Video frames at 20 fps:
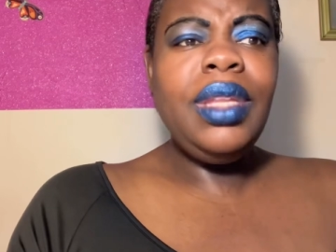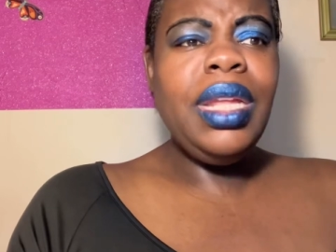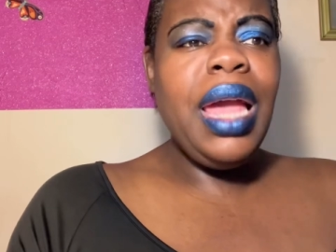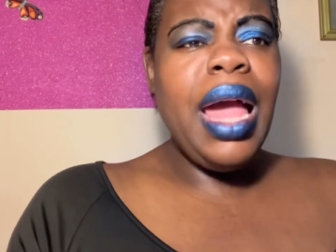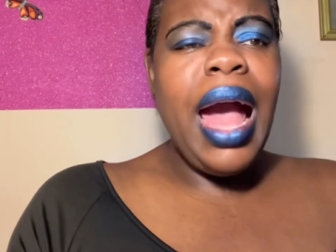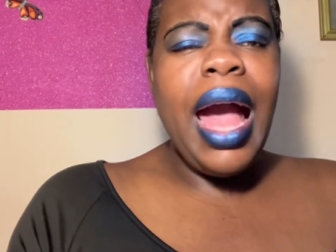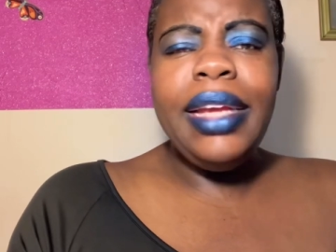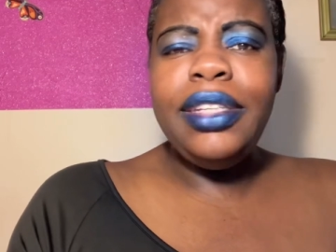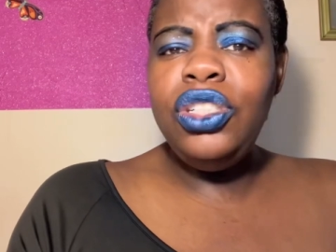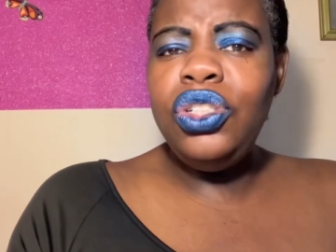
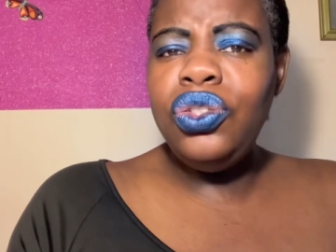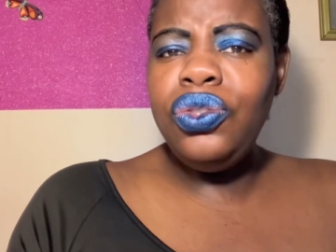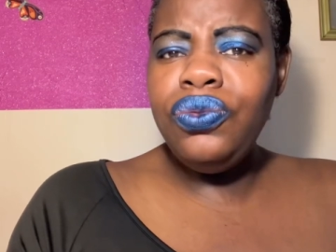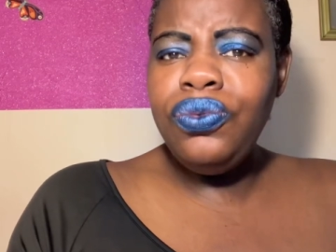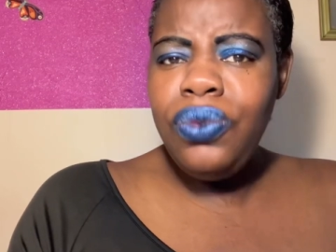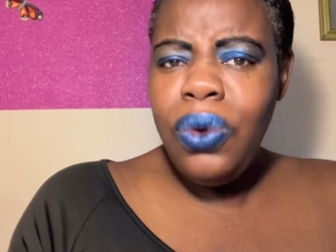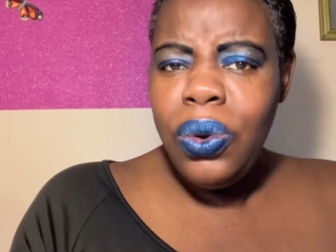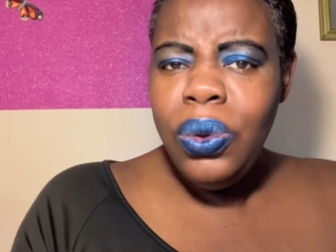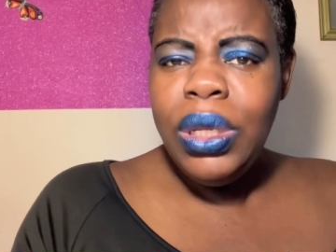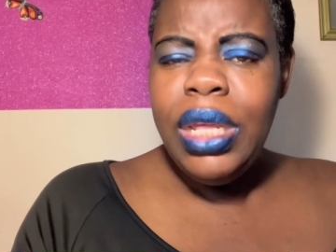I
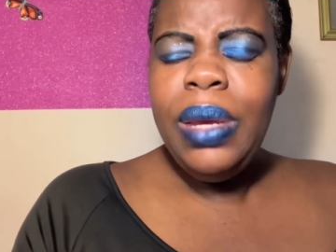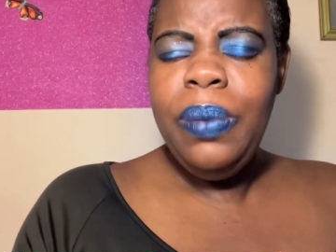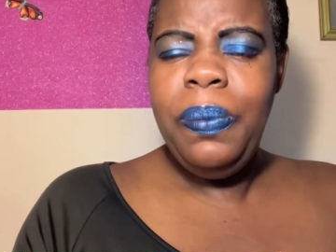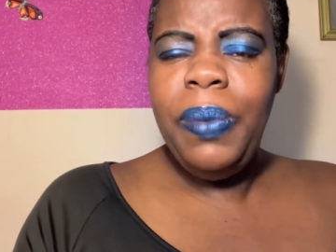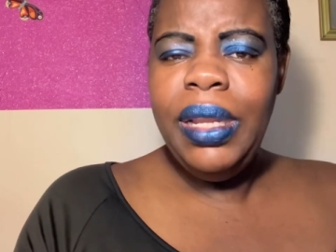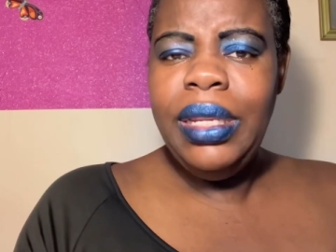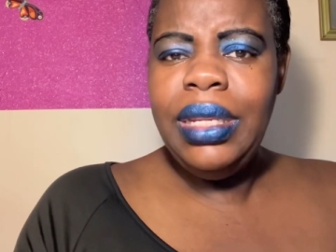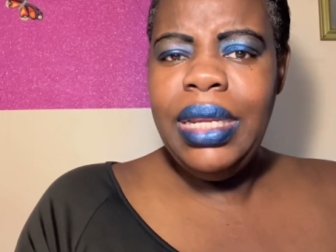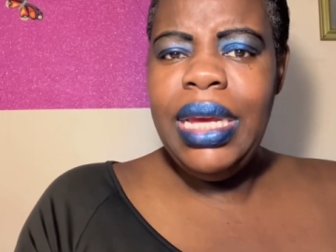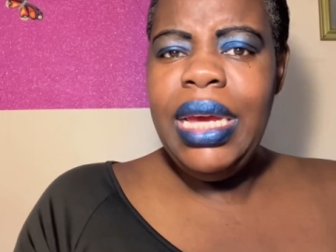truly
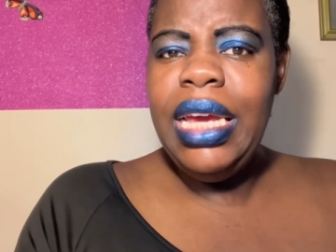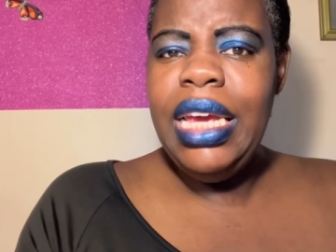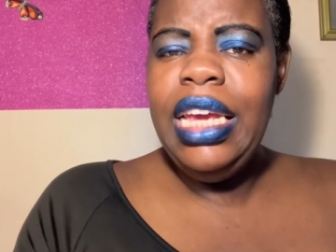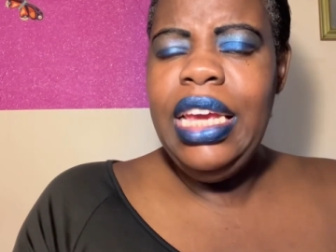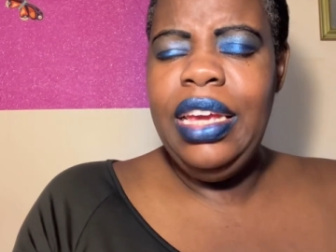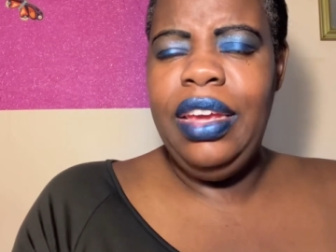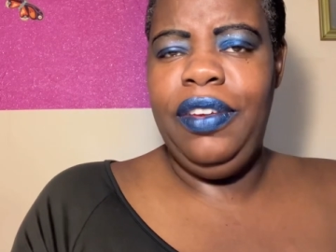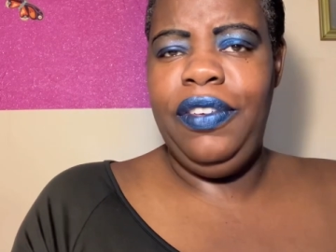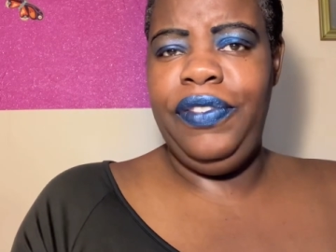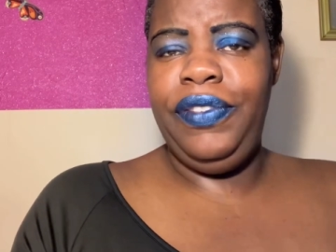
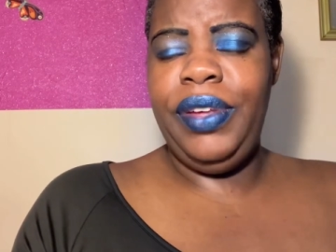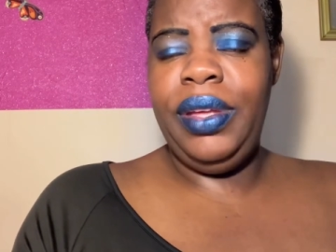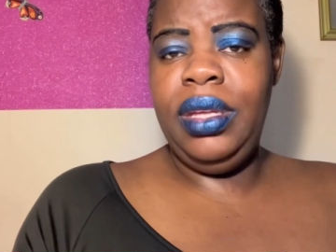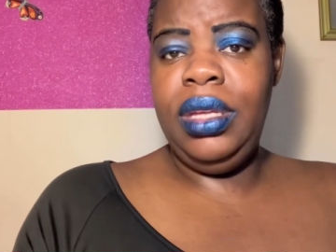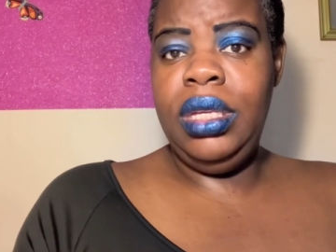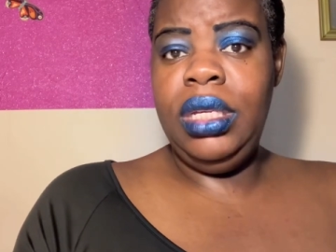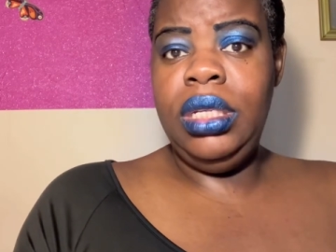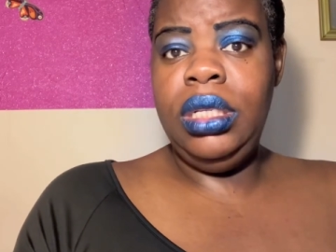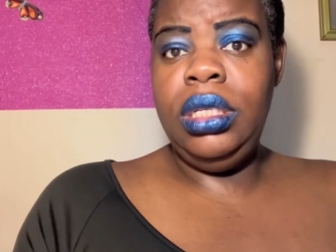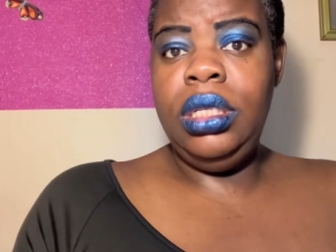believe
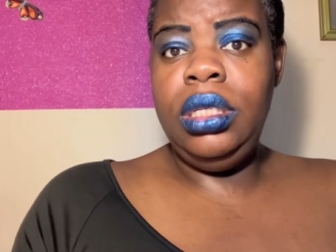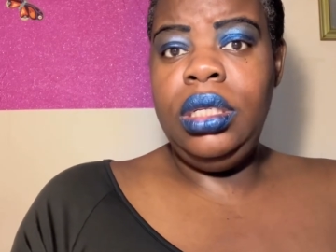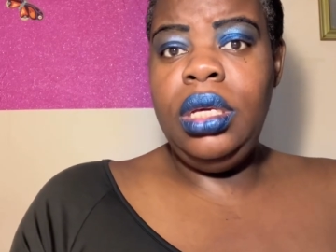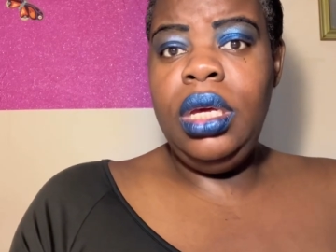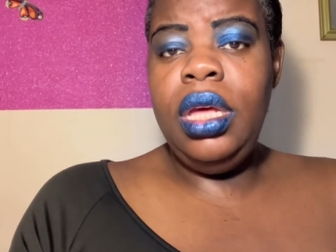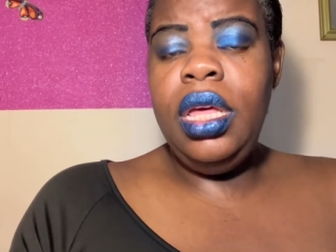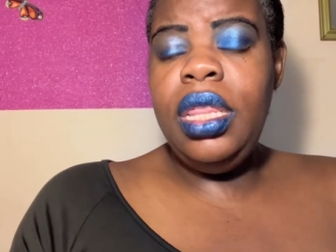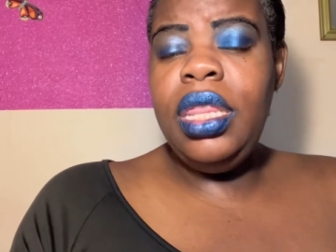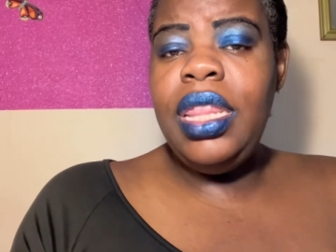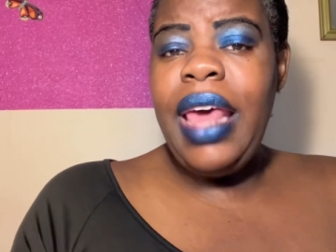
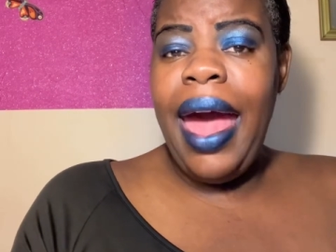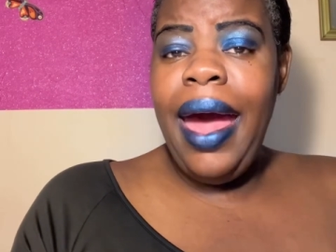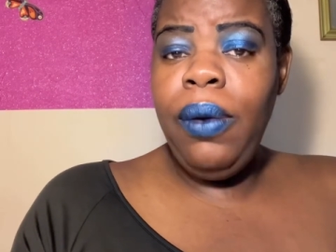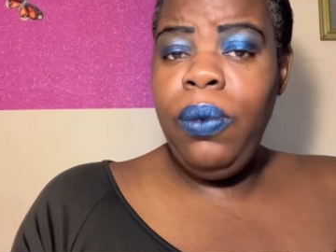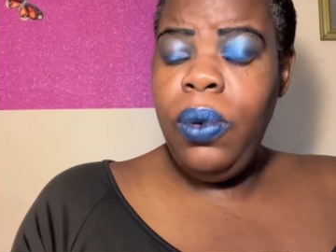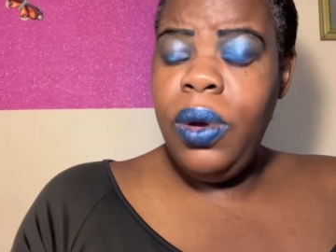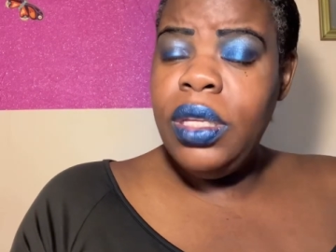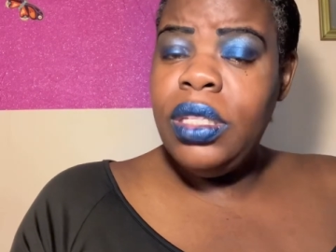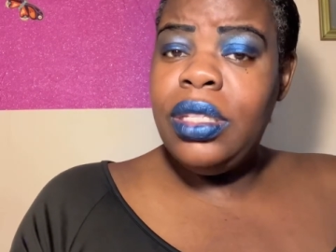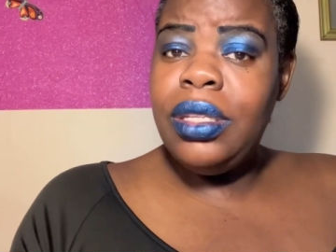that
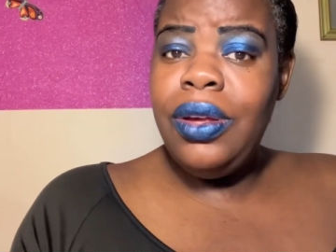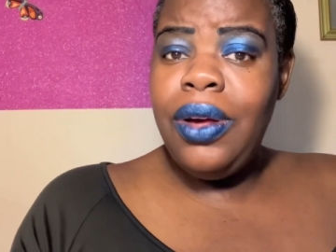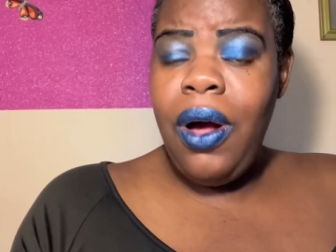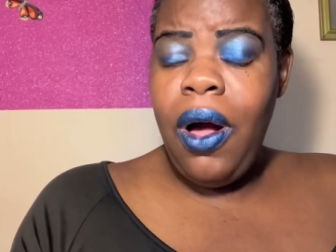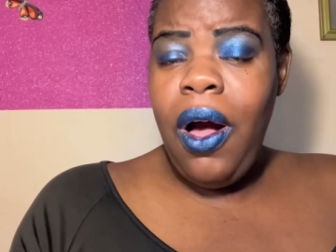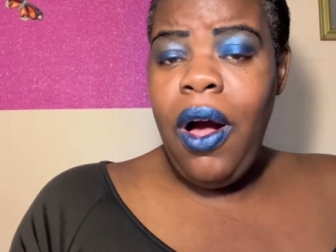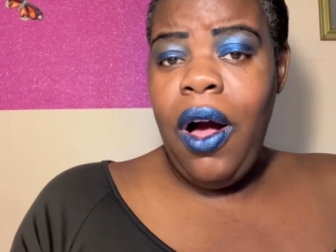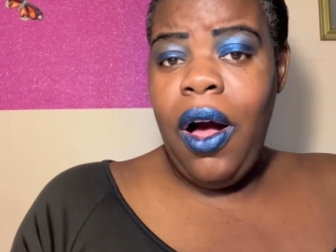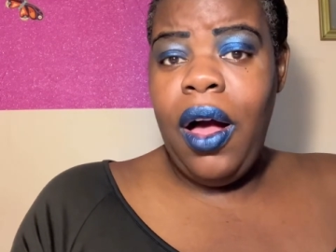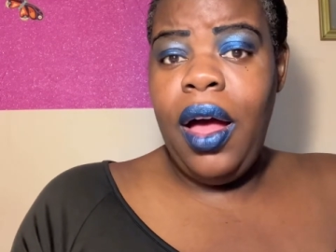was
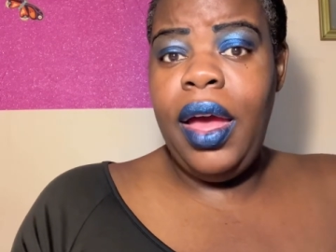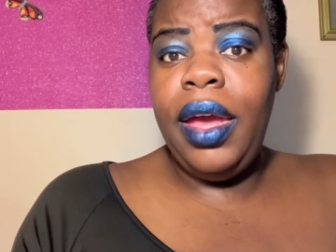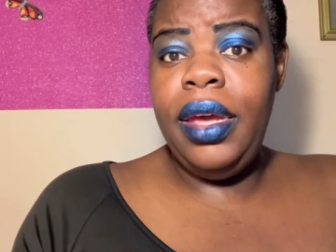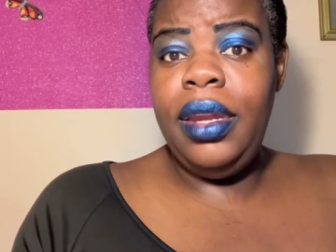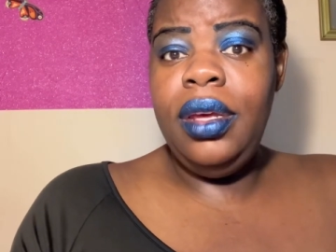God.